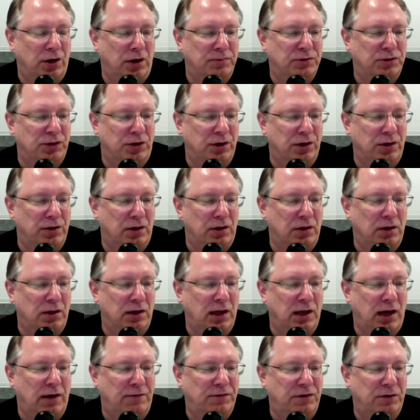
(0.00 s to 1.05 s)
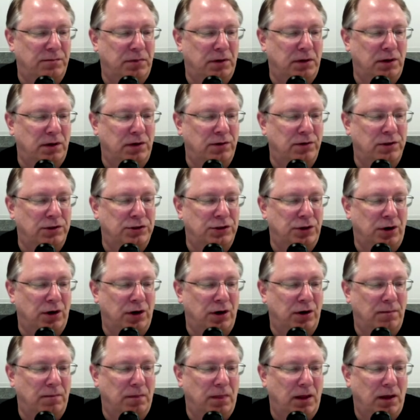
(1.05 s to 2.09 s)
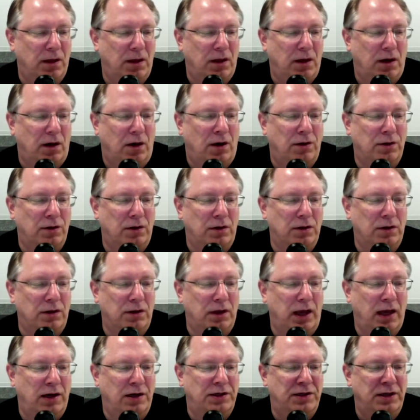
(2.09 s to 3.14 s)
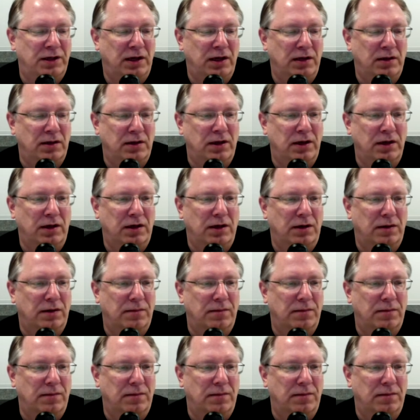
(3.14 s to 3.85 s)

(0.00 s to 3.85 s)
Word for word: I'm sorry, on the left below the chart on the annotate link.